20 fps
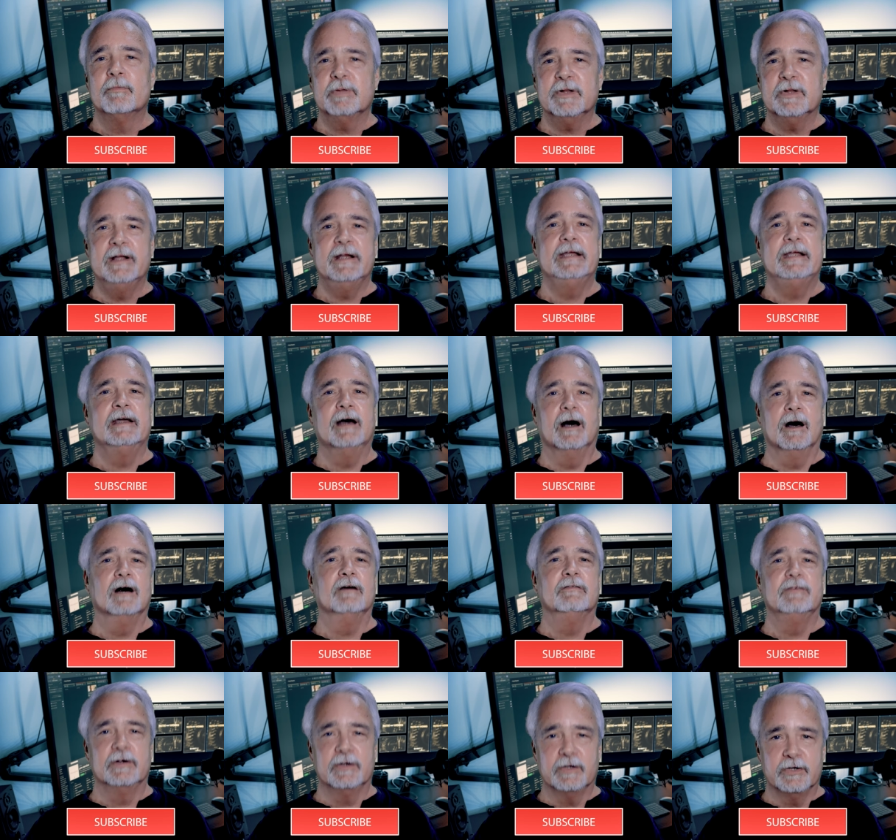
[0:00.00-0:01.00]
plenty
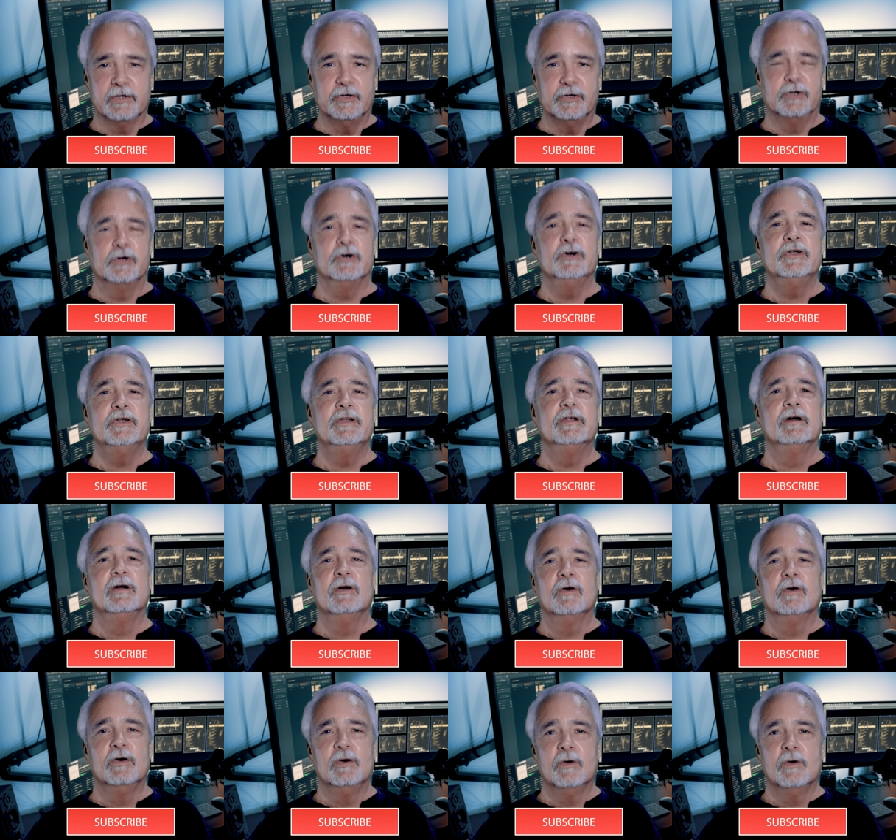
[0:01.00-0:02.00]
of good
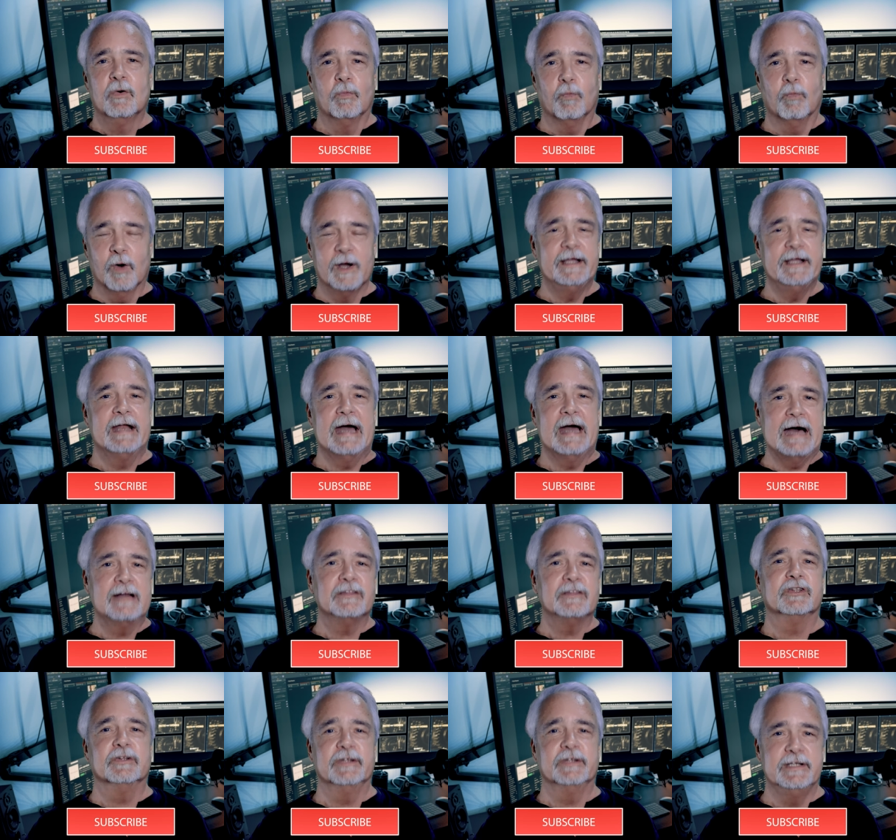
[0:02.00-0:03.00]
white
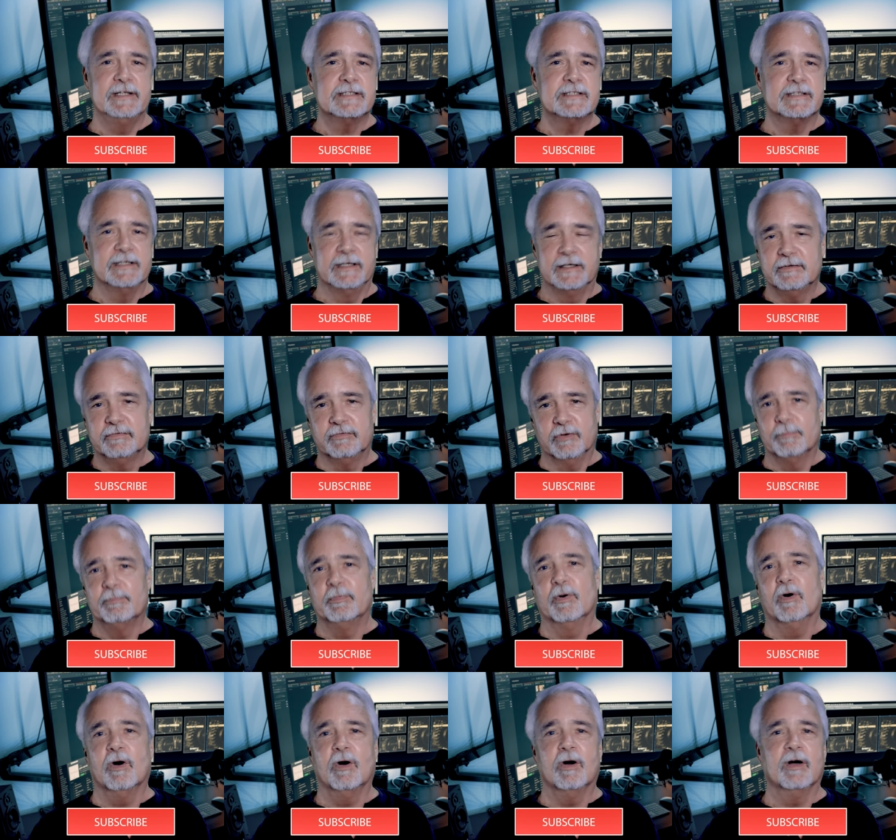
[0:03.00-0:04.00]
athletes in
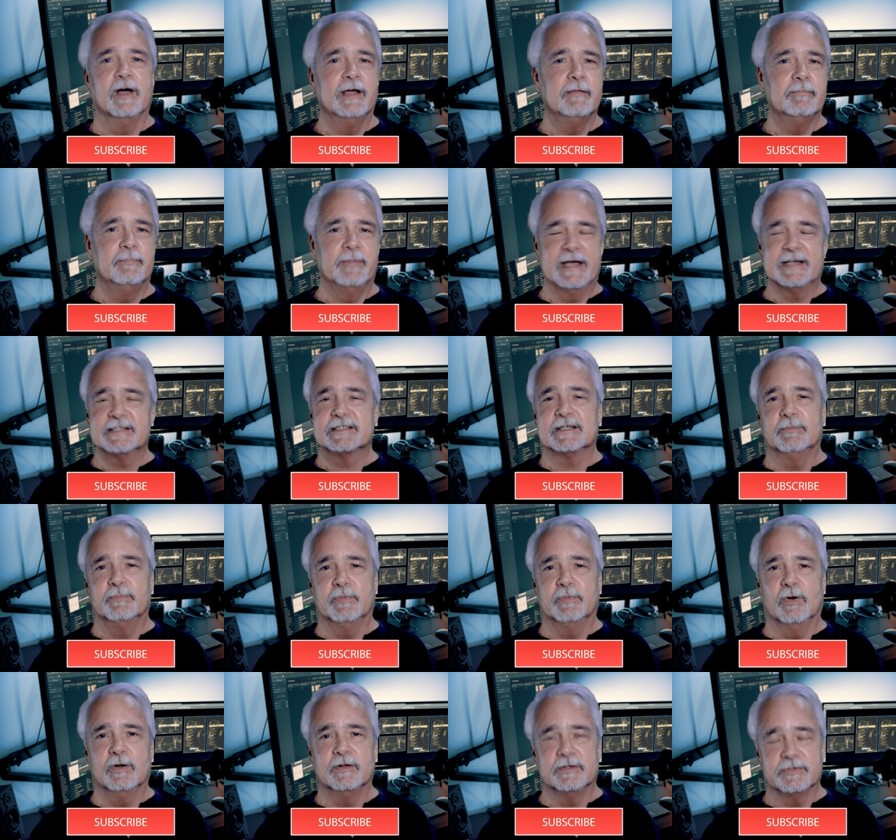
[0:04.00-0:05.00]
football and
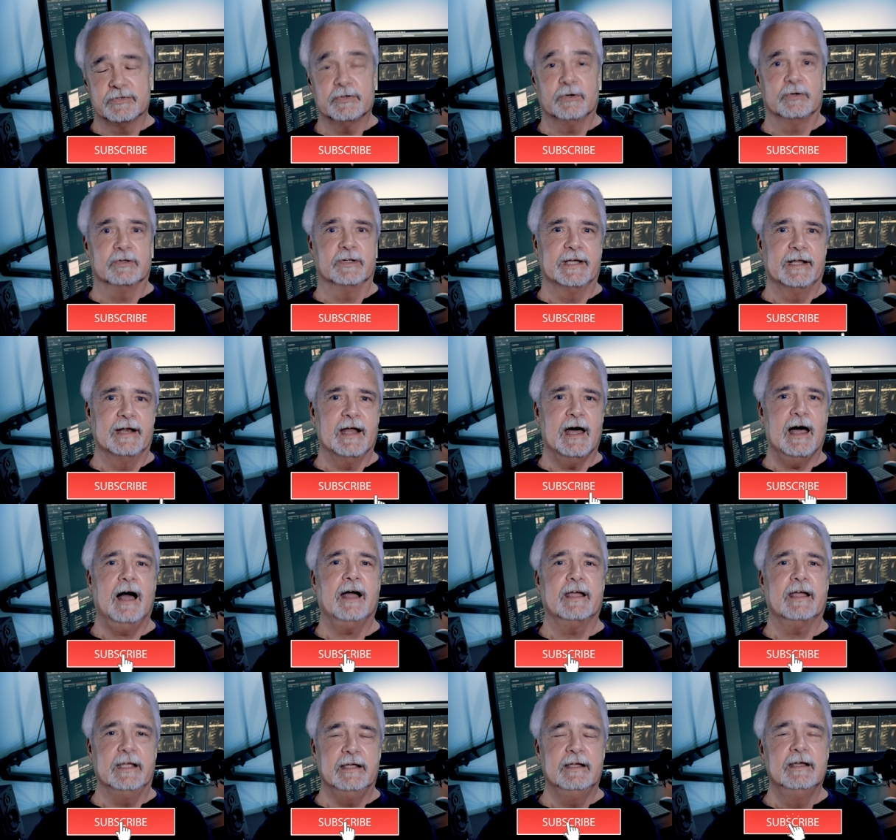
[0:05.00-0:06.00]
basketball and certainly in
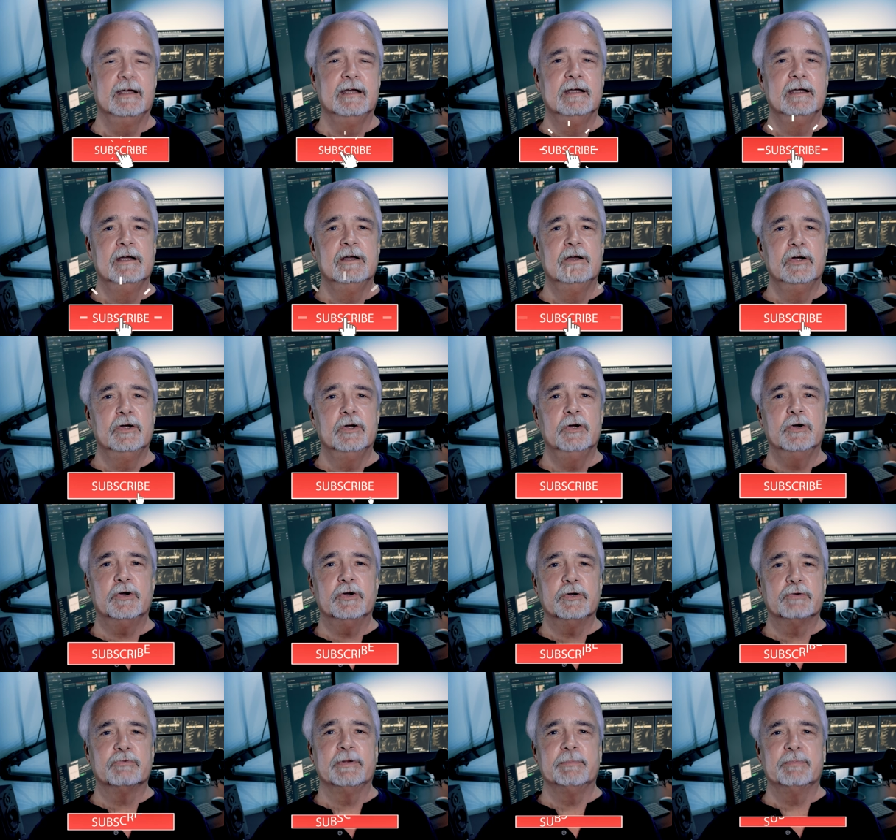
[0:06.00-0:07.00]
hockey who
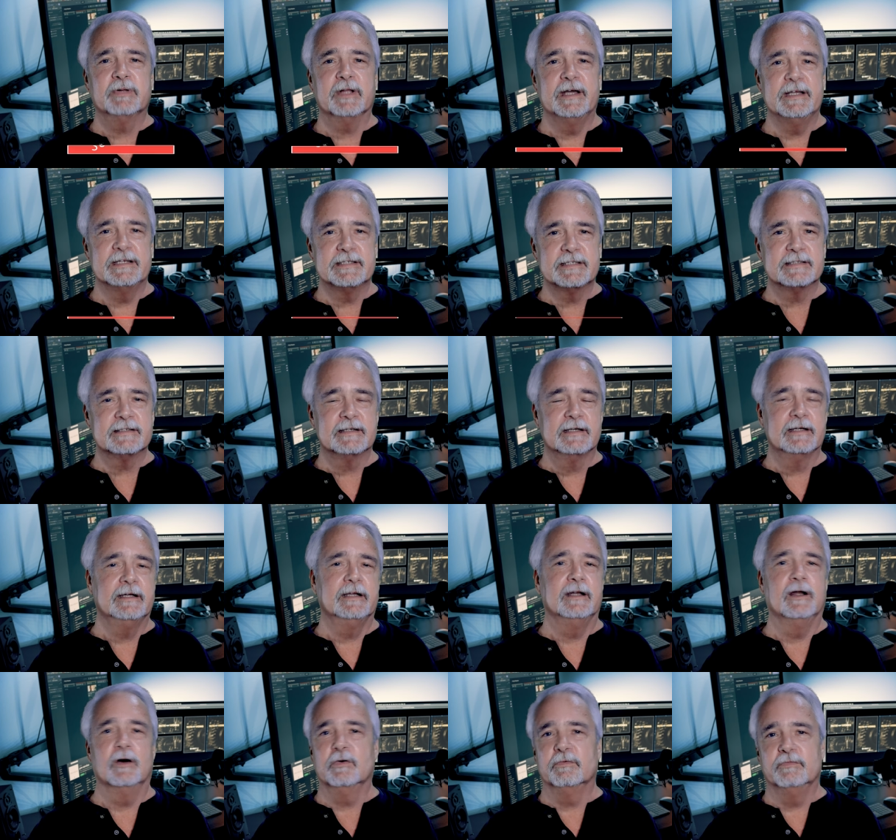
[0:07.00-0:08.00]
could replace,
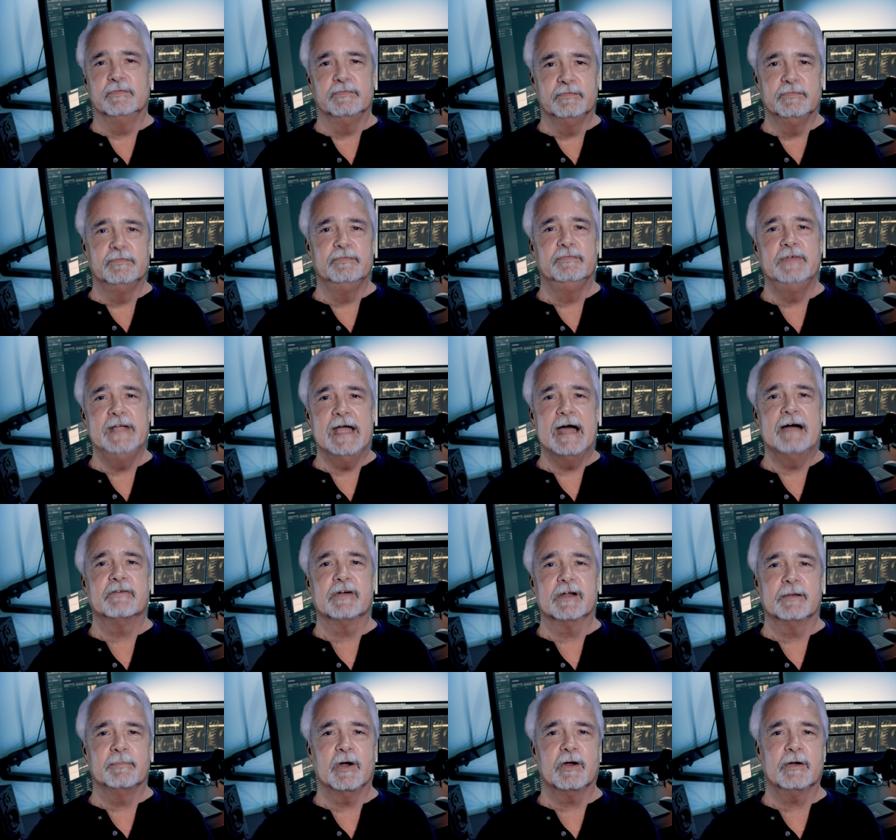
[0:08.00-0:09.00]
you know, the
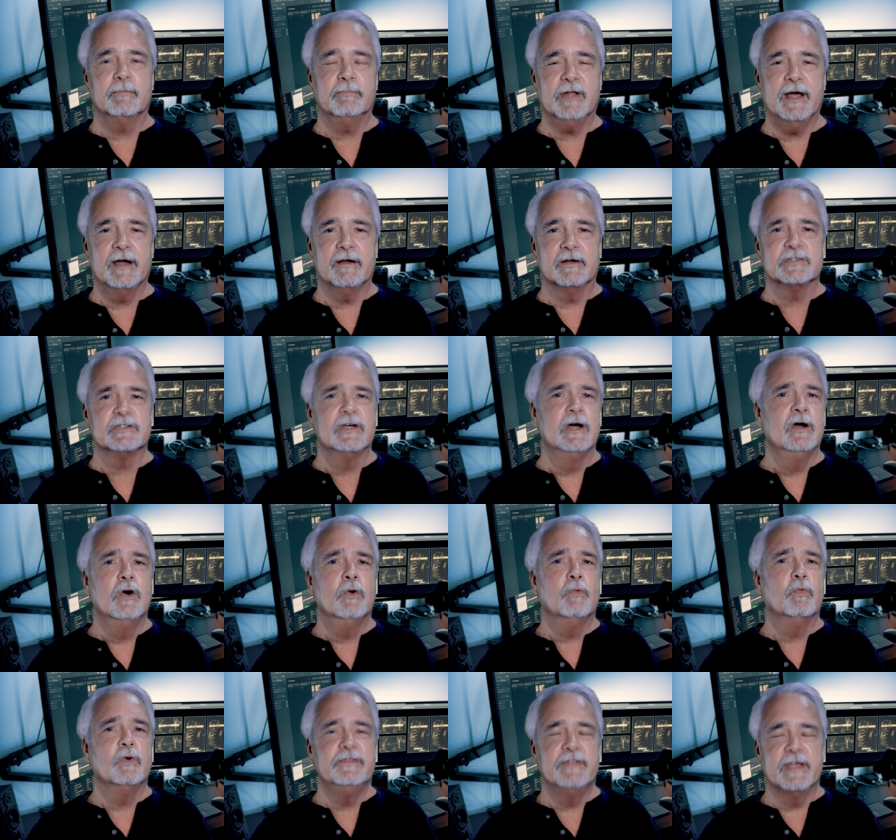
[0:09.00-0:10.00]
African American players.
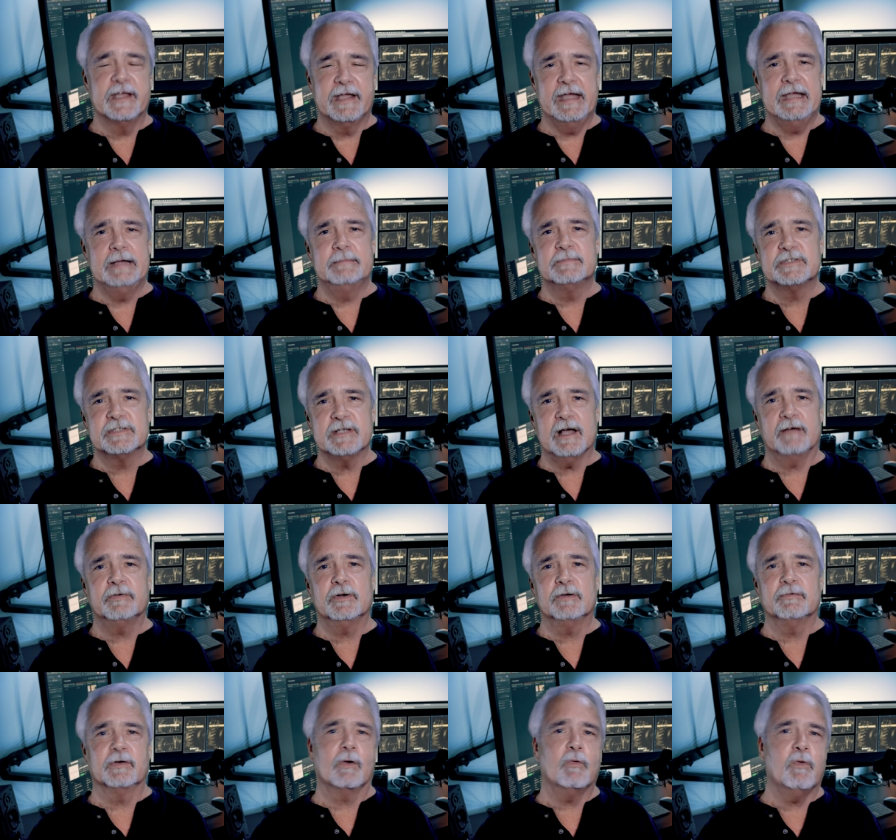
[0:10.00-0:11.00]
Would the game
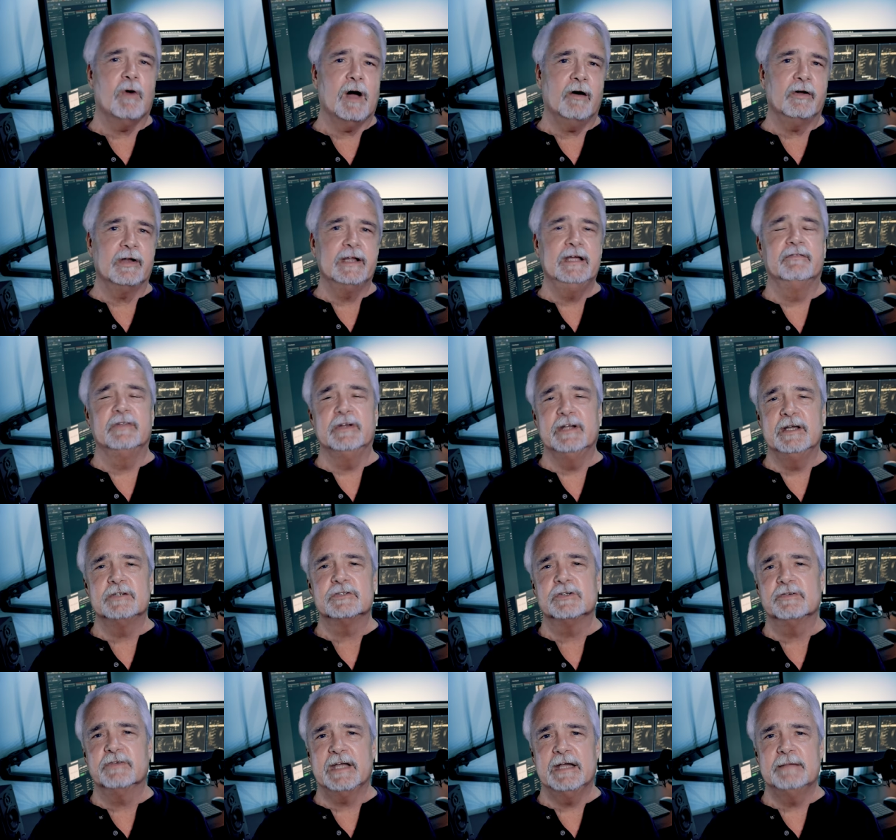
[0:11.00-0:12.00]
suffer? Would quality and the
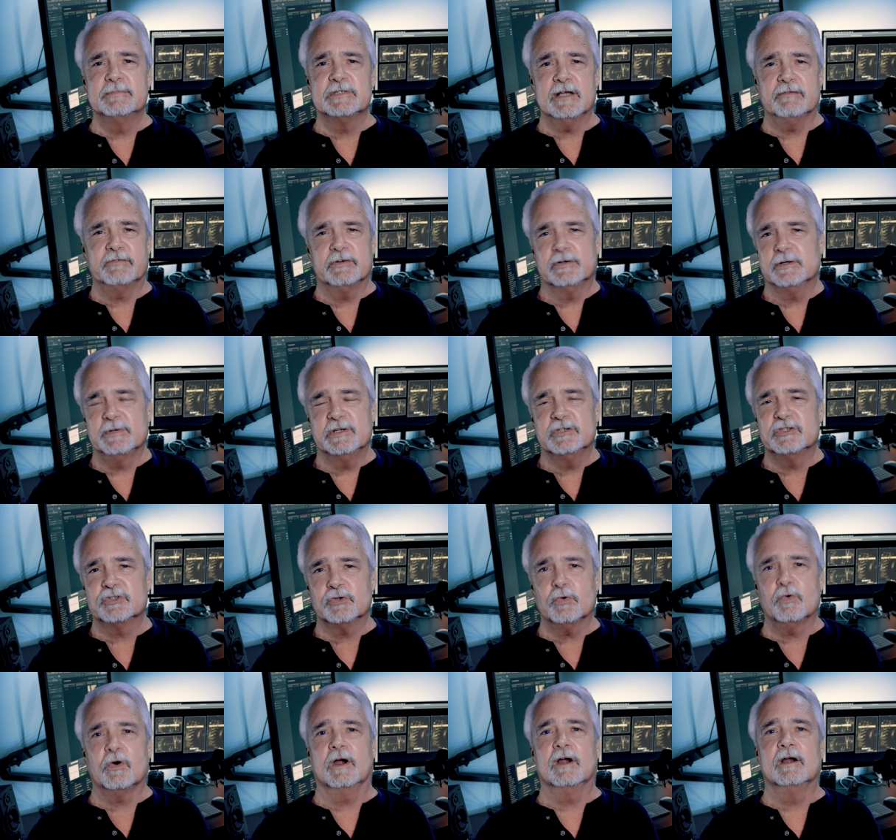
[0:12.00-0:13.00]
nature of the game suffer? To be
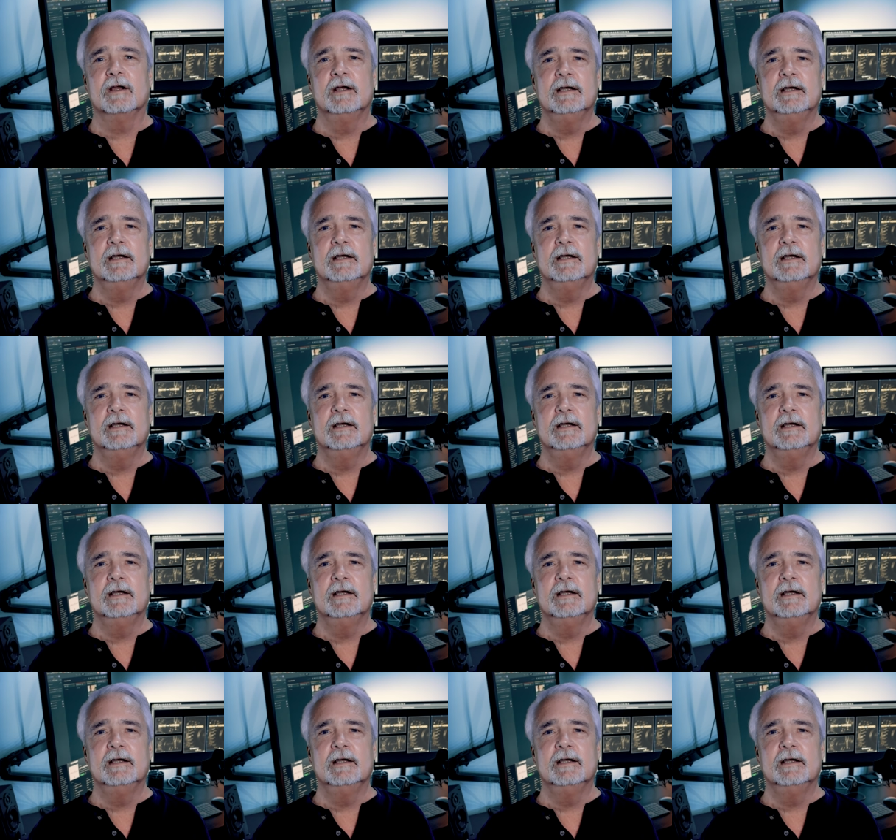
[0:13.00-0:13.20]
sure.